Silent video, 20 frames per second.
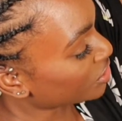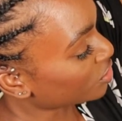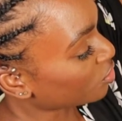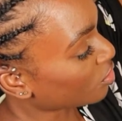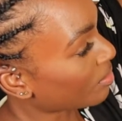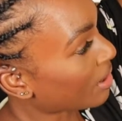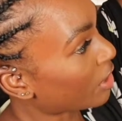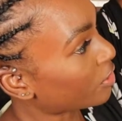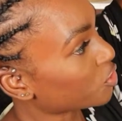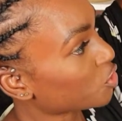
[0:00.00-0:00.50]
to
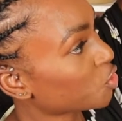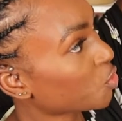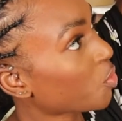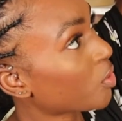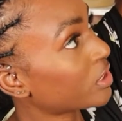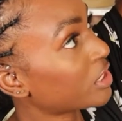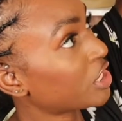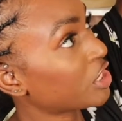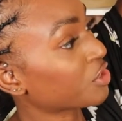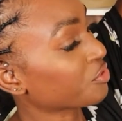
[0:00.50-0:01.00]
about
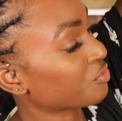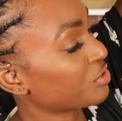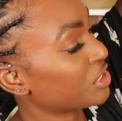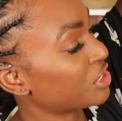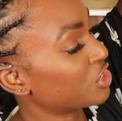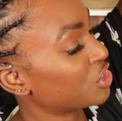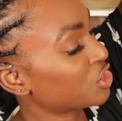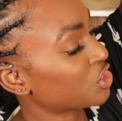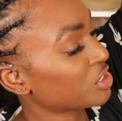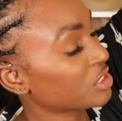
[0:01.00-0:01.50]
23
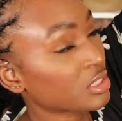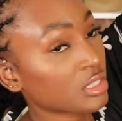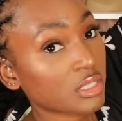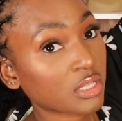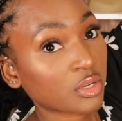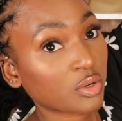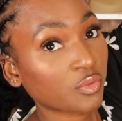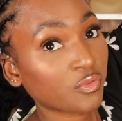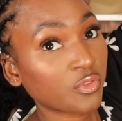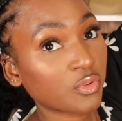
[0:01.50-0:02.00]
inches. I
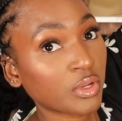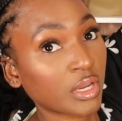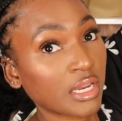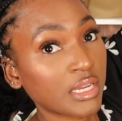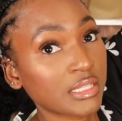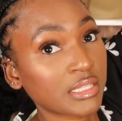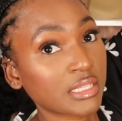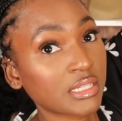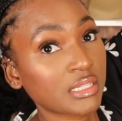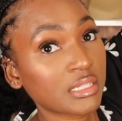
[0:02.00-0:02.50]
don't know if you
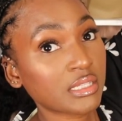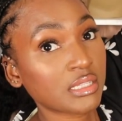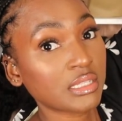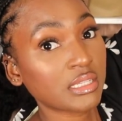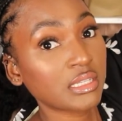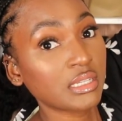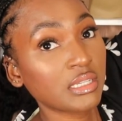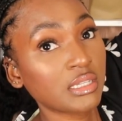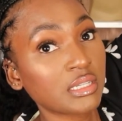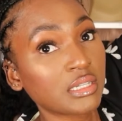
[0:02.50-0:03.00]
guys can
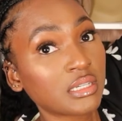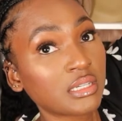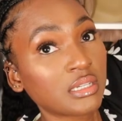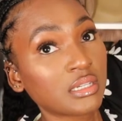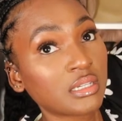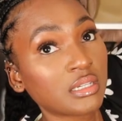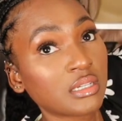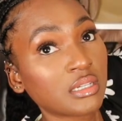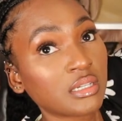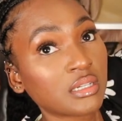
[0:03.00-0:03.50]
see.
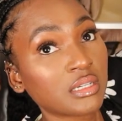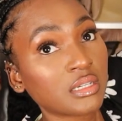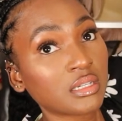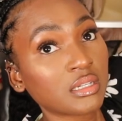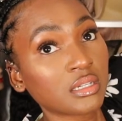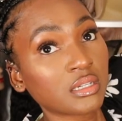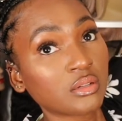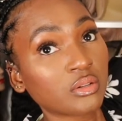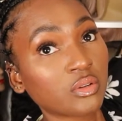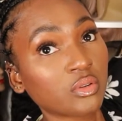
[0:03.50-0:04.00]

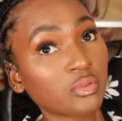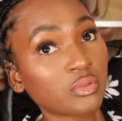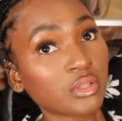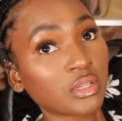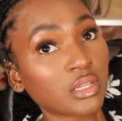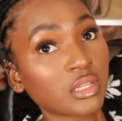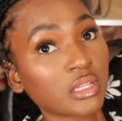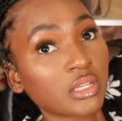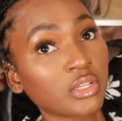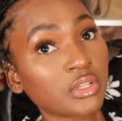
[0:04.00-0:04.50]

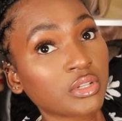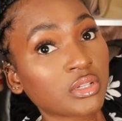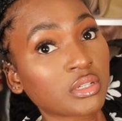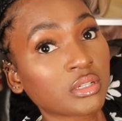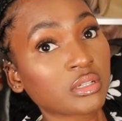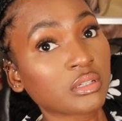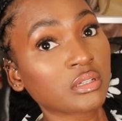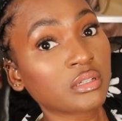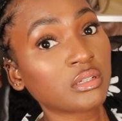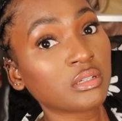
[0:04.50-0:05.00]
Holding it
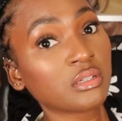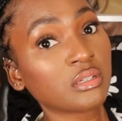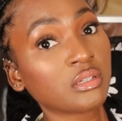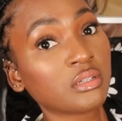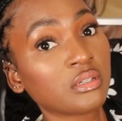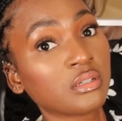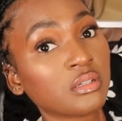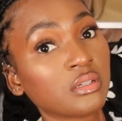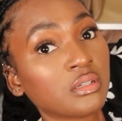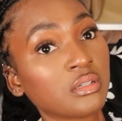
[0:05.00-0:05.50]
here.
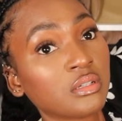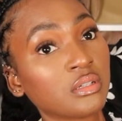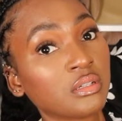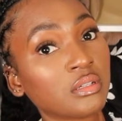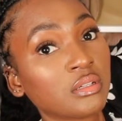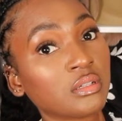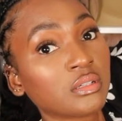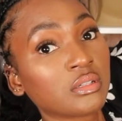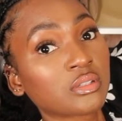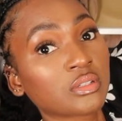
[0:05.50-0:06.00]

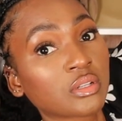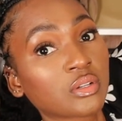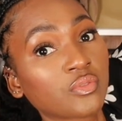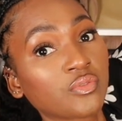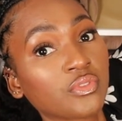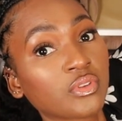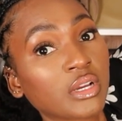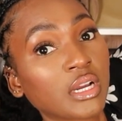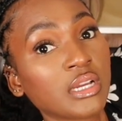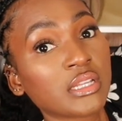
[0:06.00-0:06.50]
So I don't know
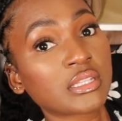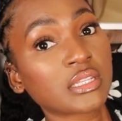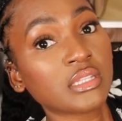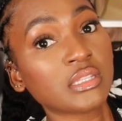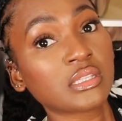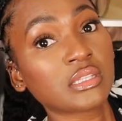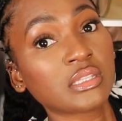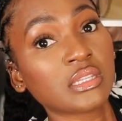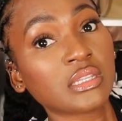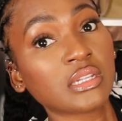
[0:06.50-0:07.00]
if you guys
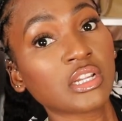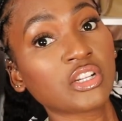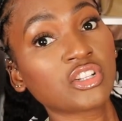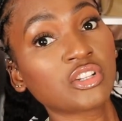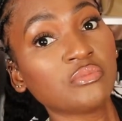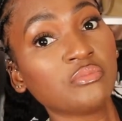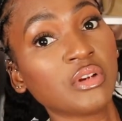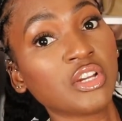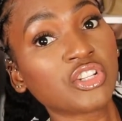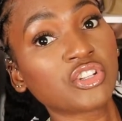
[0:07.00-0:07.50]
can see, that
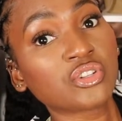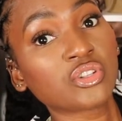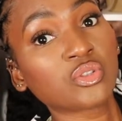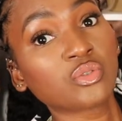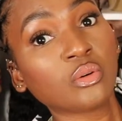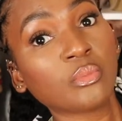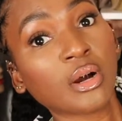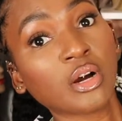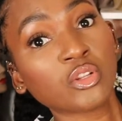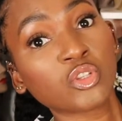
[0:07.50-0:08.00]
she measures
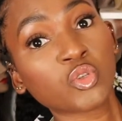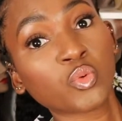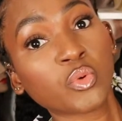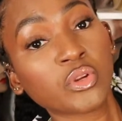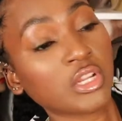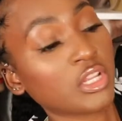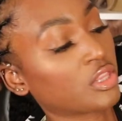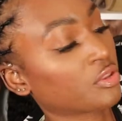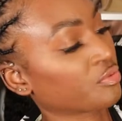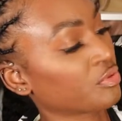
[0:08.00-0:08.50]
to about
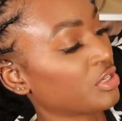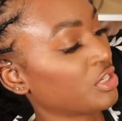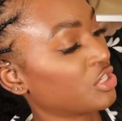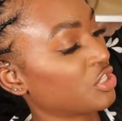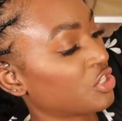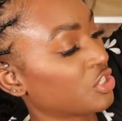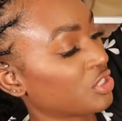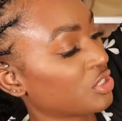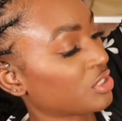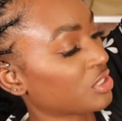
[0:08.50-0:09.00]
23
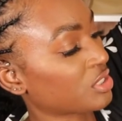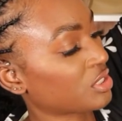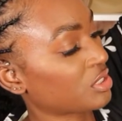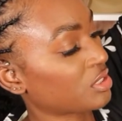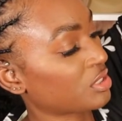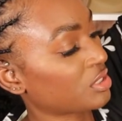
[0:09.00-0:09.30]
inches.